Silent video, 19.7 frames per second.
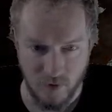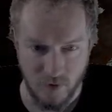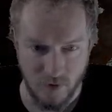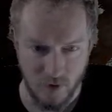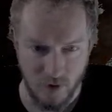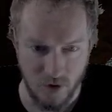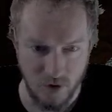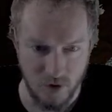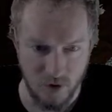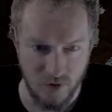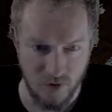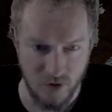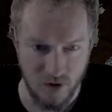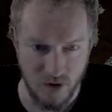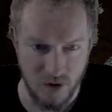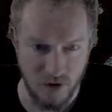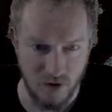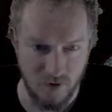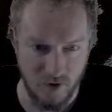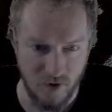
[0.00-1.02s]
those
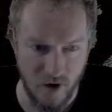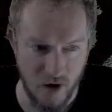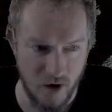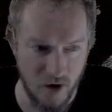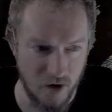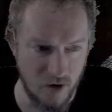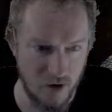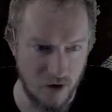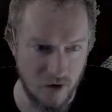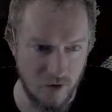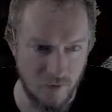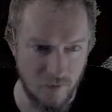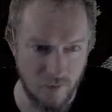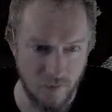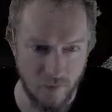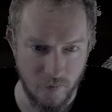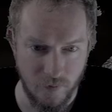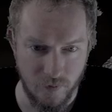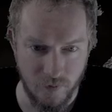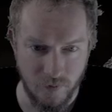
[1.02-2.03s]
Fists of Fire
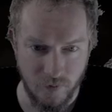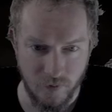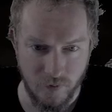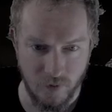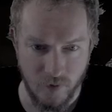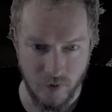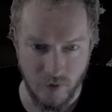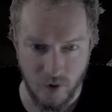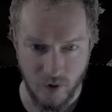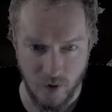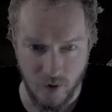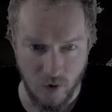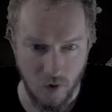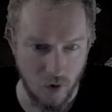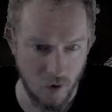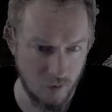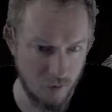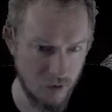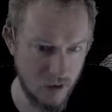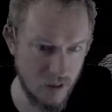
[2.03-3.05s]

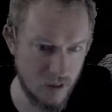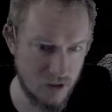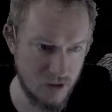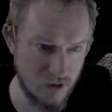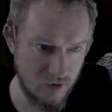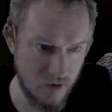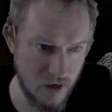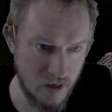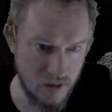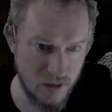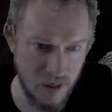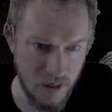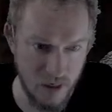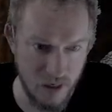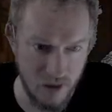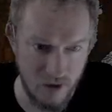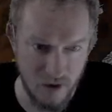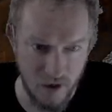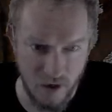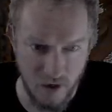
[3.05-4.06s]
or Blades of Ice,
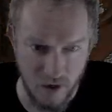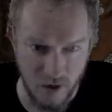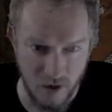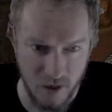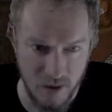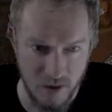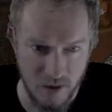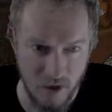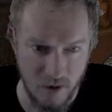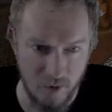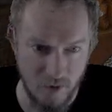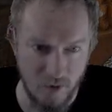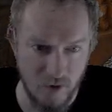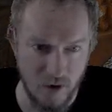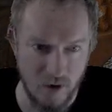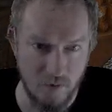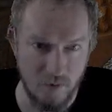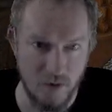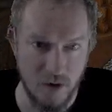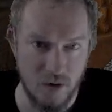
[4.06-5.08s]
anything, any type of
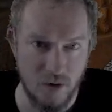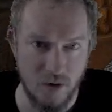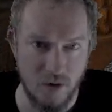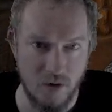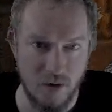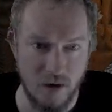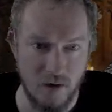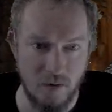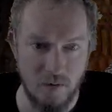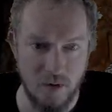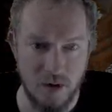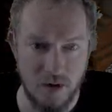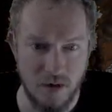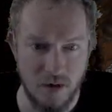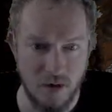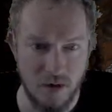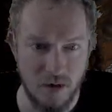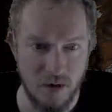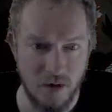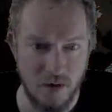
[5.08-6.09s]
elemental damage,
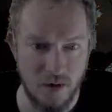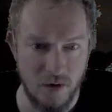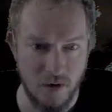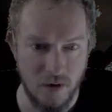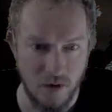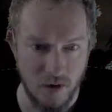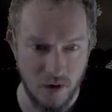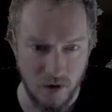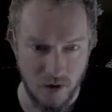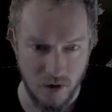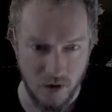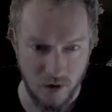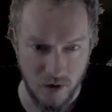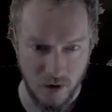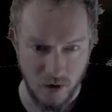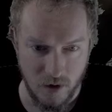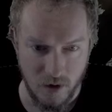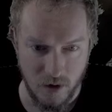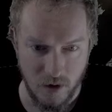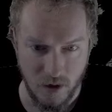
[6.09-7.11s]
then
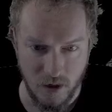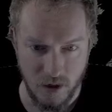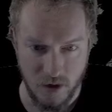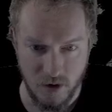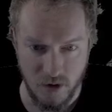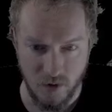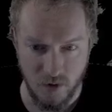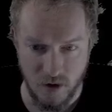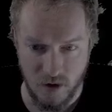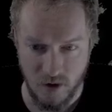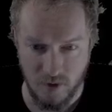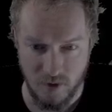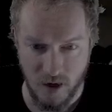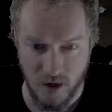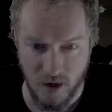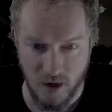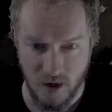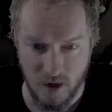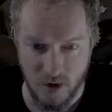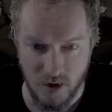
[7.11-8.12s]
it gets rid of
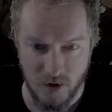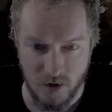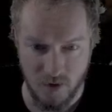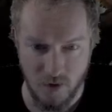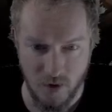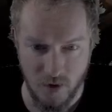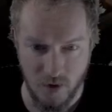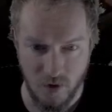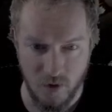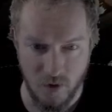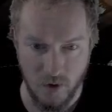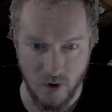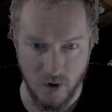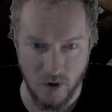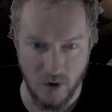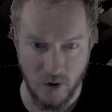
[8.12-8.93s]
that issue real quick.